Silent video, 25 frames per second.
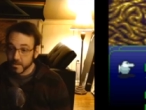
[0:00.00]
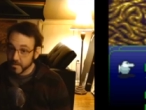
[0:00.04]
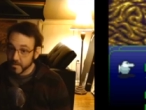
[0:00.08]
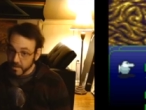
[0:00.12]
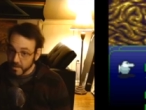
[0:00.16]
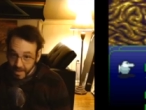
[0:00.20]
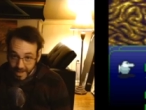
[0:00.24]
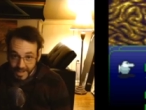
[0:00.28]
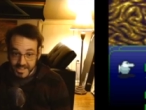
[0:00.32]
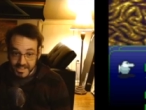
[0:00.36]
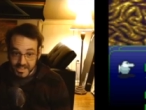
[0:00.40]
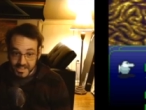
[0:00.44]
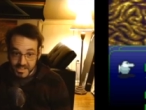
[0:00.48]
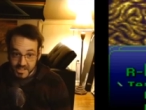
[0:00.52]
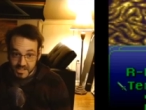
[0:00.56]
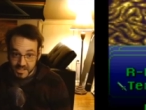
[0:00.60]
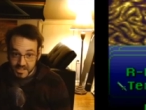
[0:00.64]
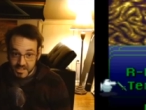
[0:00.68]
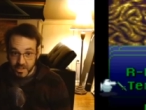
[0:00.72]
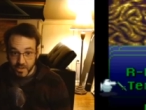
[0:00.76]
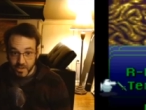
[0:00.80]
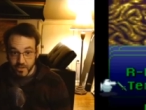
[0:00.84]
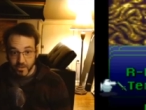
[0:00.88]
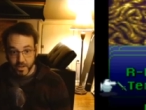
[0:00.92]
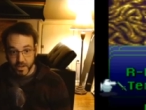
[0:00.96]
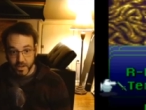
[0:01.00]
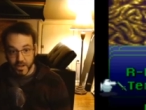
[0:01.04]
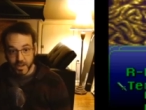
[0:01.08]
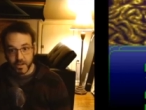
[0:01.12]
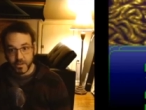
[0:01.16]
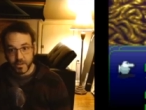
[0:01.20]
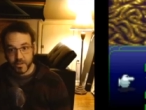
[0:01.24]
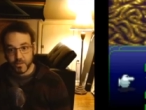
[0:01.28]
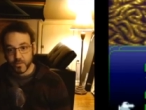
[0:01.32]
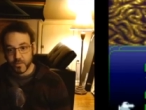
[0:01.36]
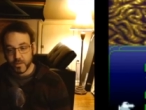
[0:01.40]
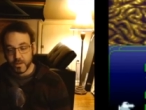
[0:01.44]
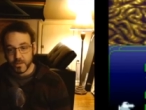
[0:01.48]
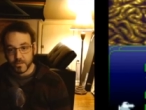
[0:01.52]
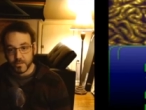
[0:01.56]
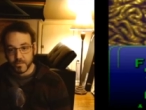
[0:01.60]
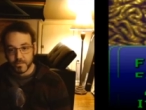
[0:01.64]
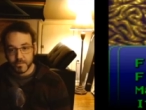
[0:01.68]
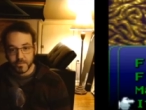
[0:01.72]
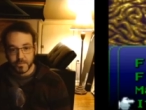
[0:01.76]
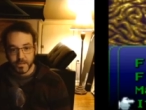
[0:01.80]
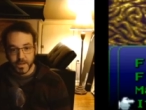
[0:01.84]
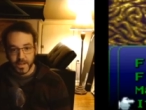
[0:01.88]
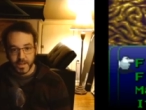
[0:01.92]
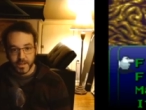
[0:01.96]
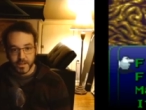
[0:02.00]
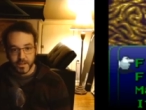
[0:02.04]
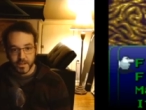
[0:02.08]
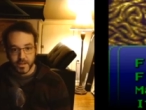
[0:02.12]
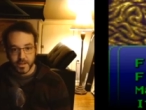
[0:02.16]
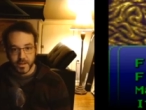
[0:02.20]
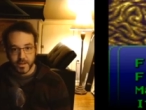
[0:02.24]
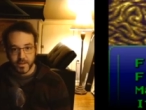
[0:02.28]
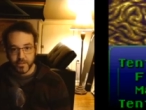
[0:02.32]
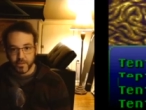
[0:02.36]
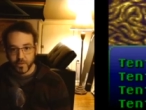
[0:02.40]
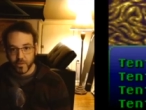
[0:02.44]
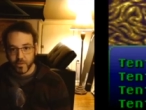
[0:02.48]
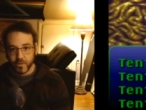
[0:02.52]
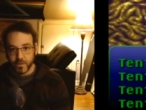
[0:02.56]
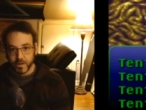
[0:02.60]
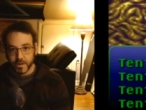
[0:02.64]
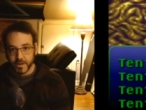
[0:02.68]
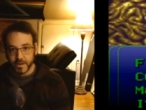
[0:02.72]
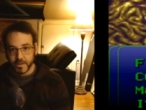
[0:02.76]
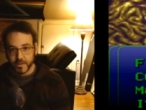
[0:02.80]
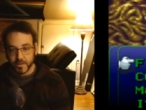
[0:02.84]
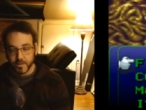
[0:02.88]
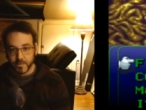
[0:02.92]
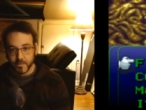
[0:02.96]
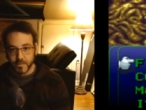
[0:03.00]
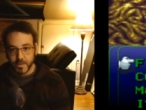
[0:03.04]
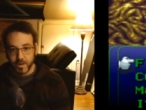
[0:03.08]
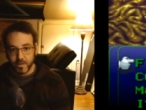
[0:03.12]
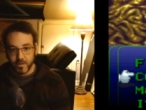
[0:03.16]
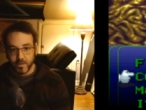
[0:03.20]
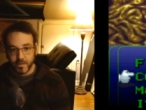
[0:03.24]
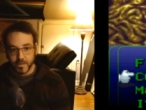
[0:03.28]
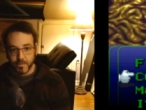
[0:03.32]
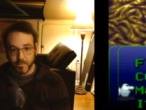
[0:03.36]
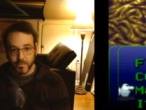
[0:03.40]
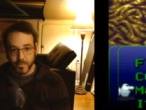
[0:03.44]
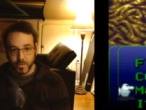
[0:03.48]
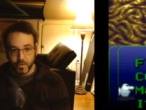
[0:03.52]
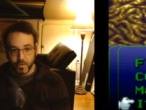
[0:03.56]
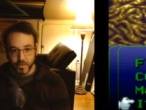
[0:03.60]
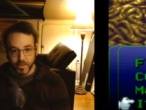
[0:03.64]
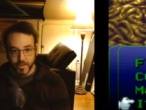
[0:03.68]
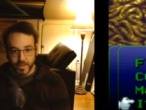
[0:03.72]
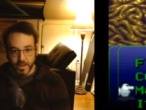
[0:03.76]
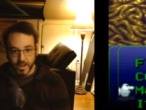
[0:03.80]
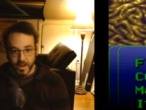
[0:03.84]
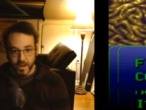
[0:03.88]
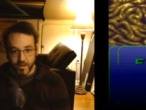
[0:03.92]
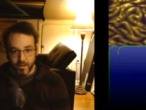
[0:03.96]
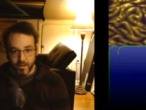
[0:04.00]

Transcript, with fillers: Nice! Okay, well, Antlion has already done better than both of the